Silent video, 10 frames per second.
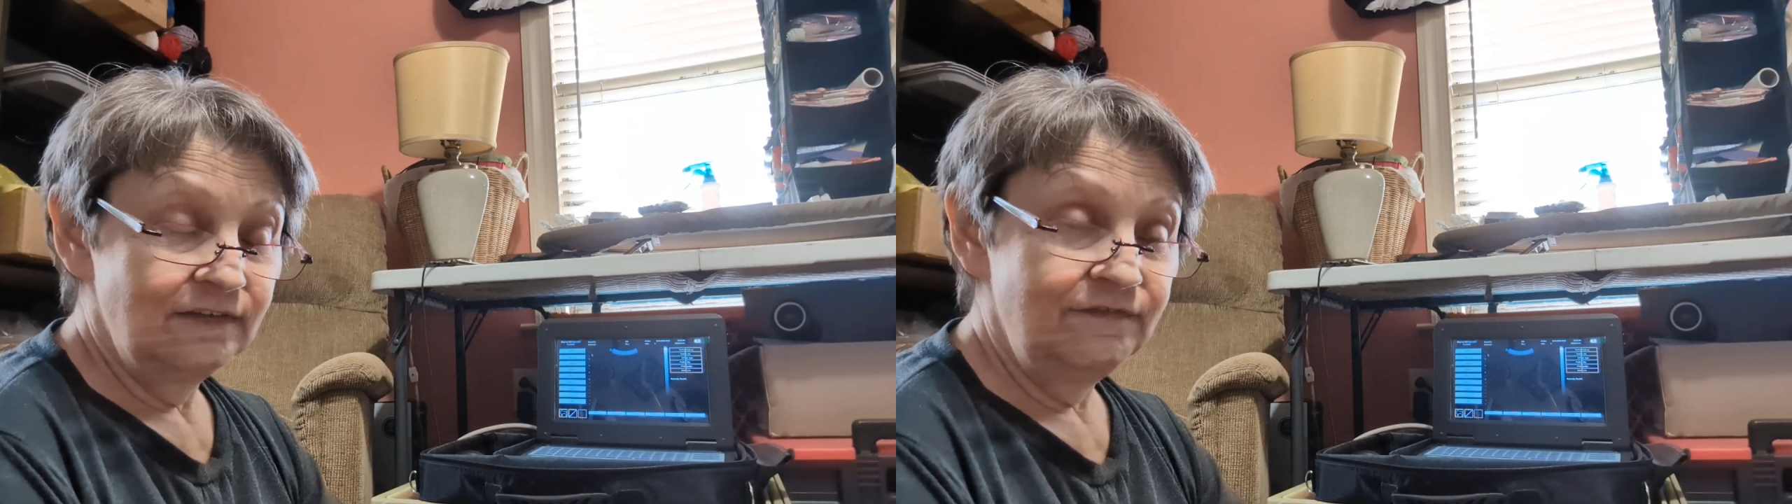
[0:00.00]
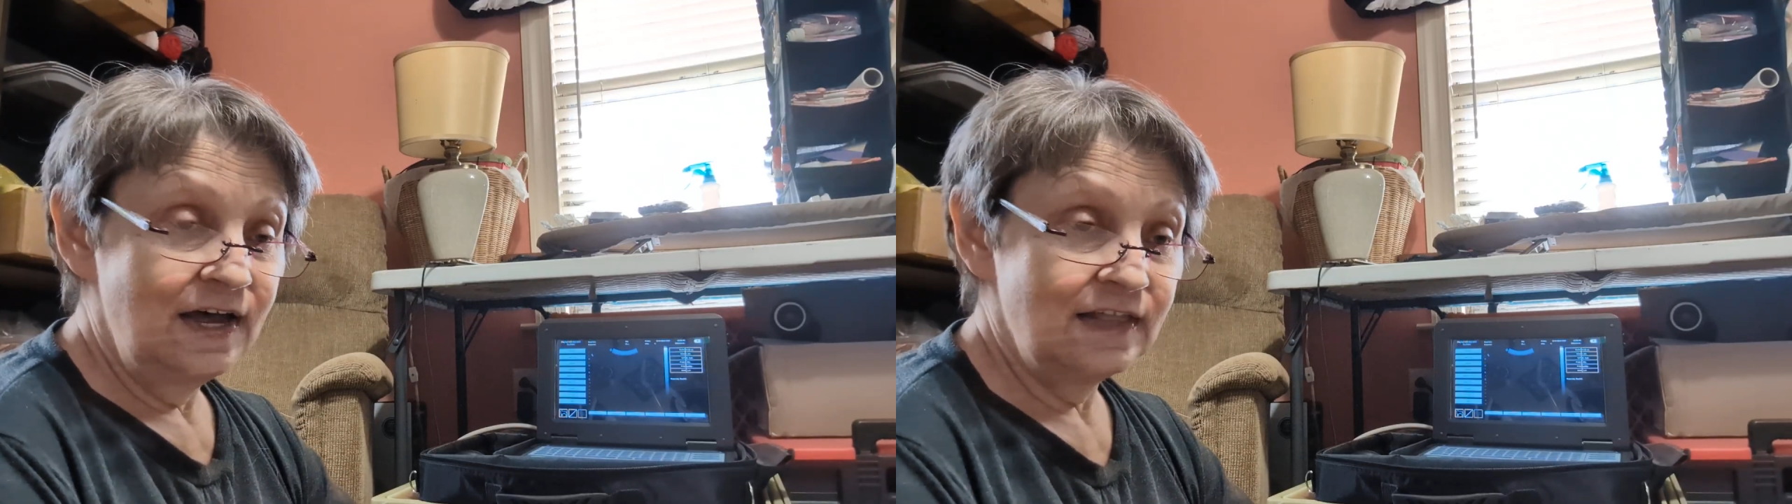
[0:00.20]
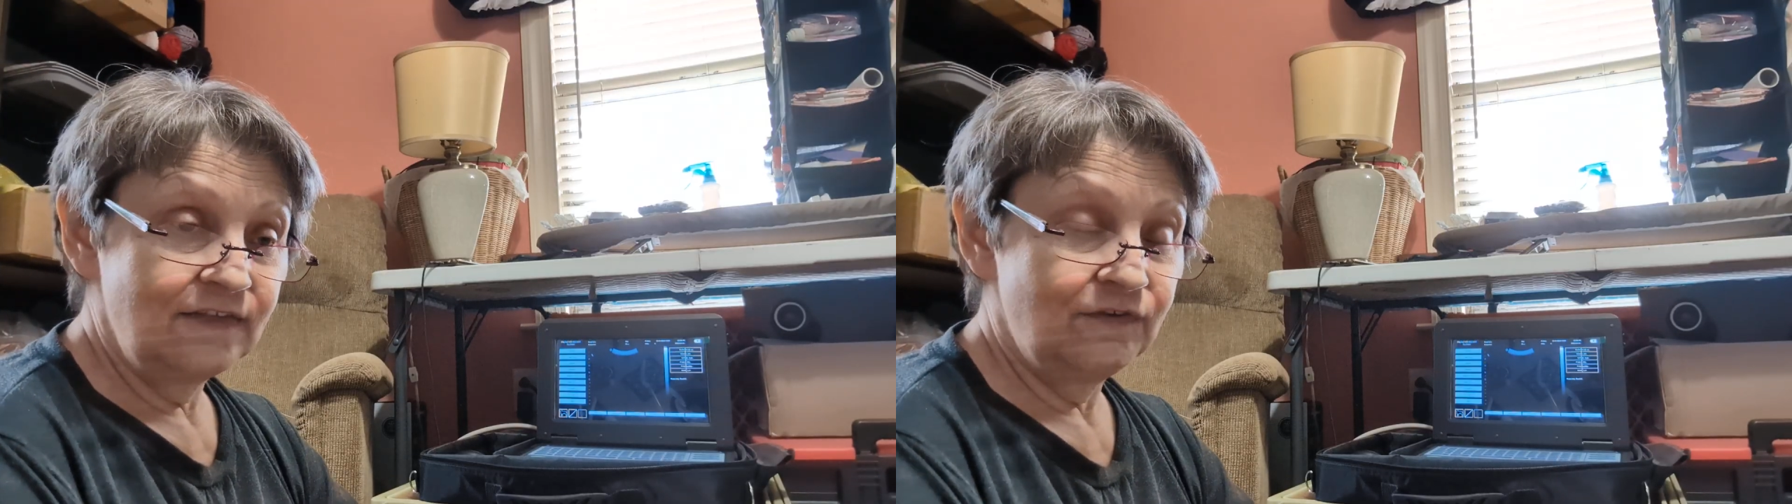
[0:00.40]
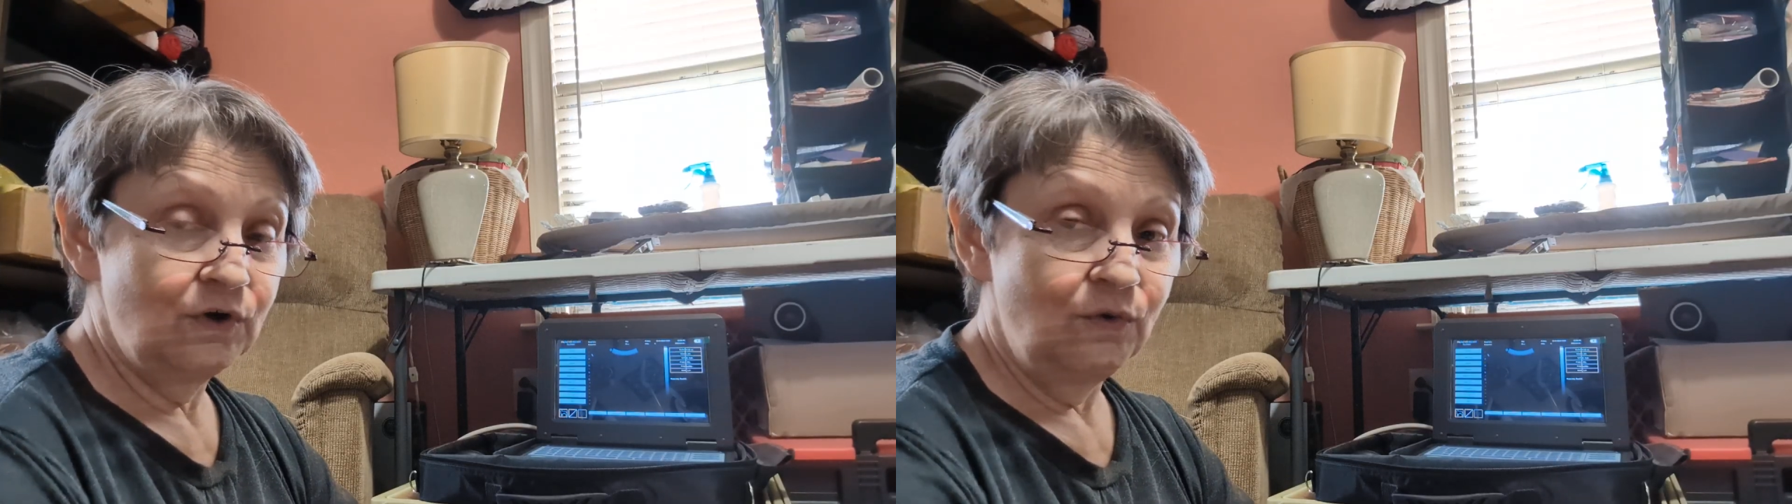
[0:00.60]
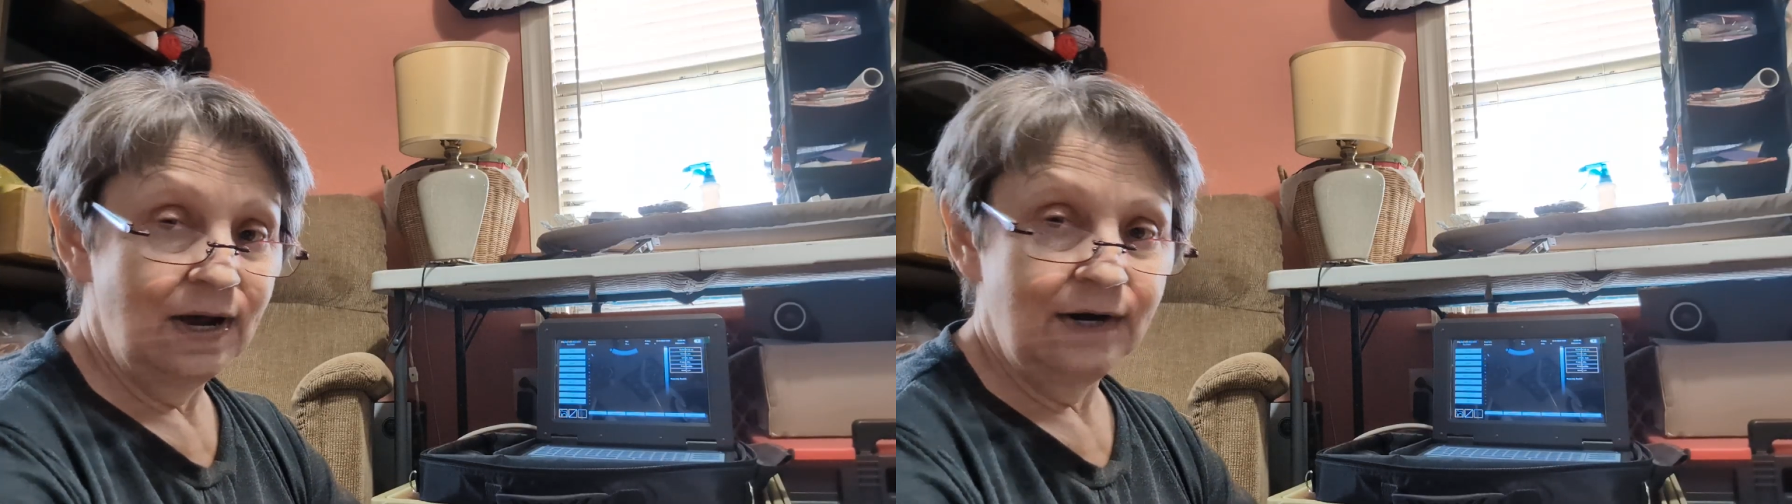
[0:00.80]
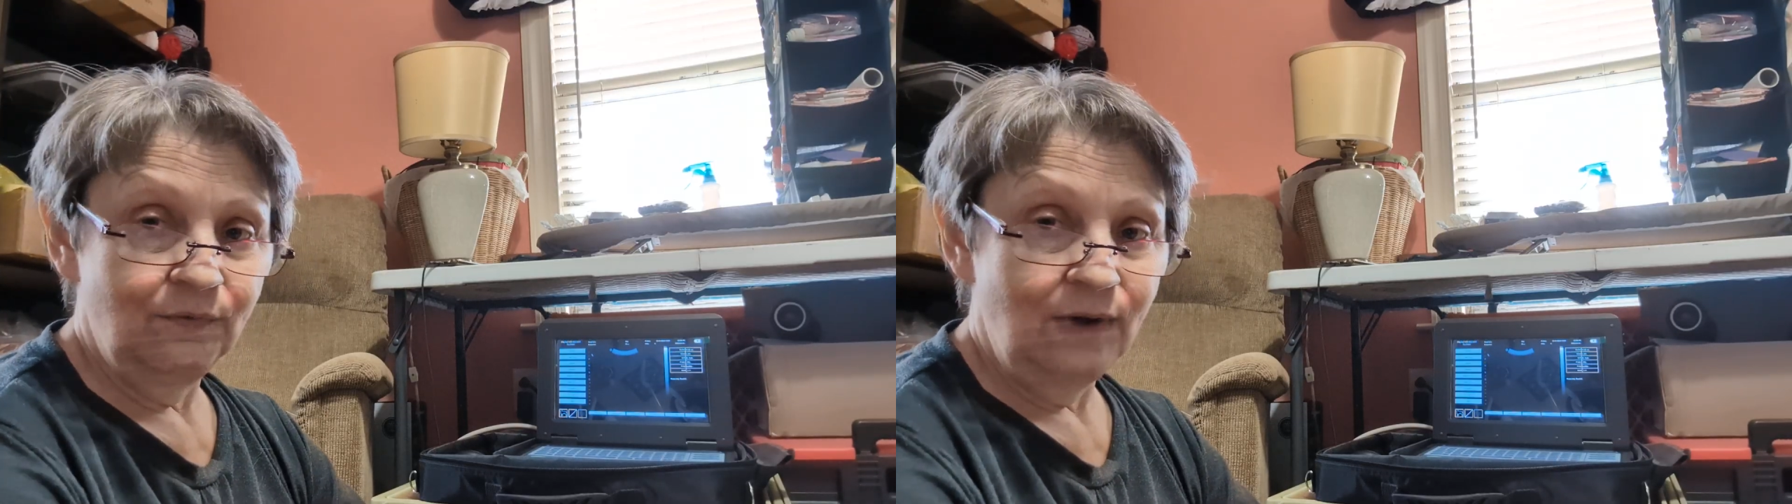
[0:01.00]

vets for quite a